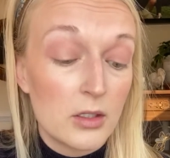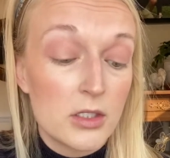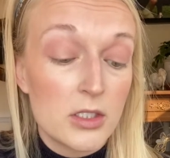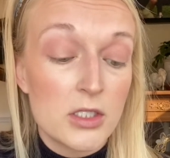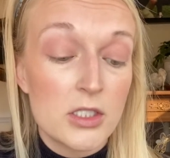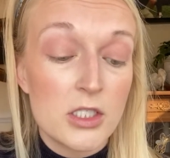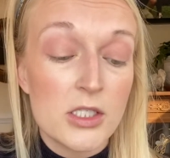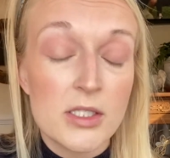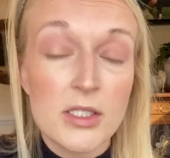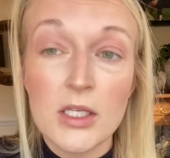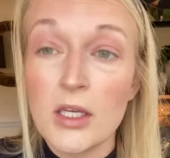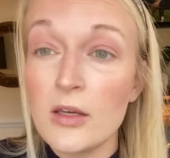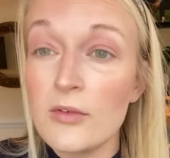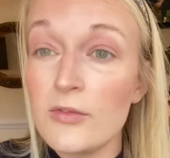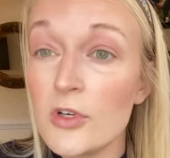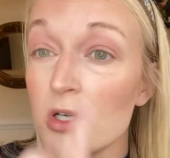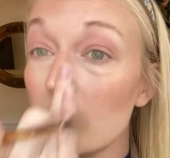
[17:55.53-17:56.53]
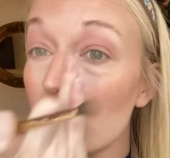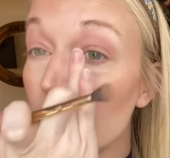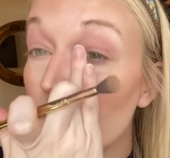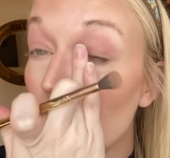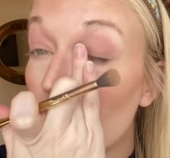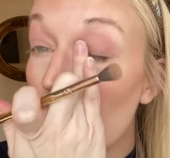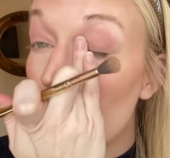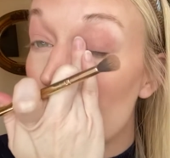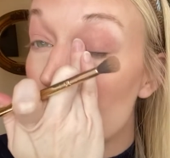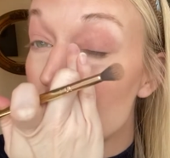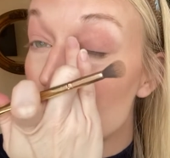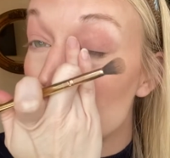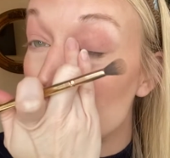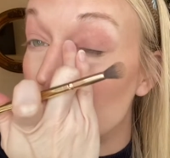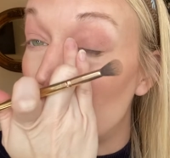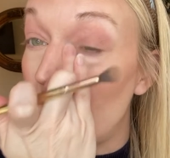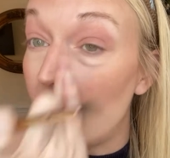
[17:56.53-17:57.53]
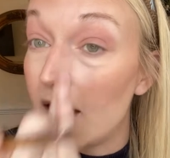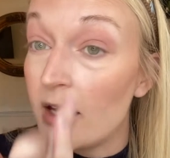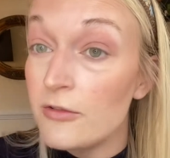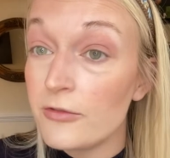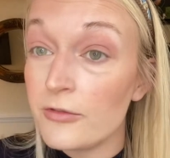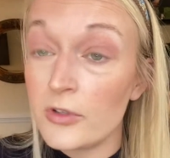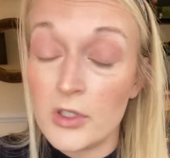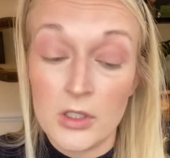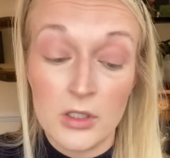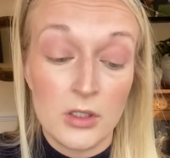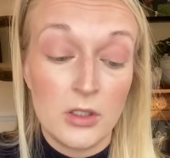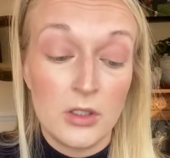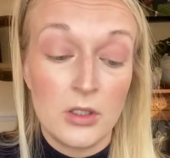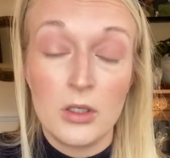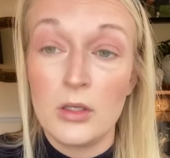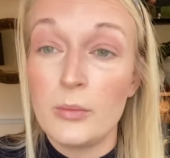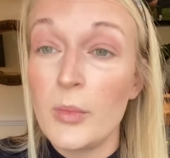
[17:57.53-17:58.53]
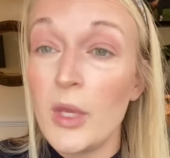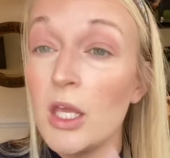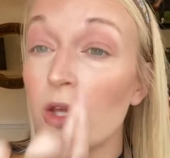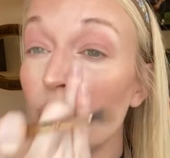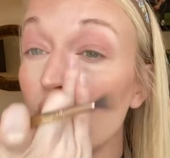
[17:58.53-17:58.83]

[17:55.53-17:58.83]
just to give your eyes some life, make you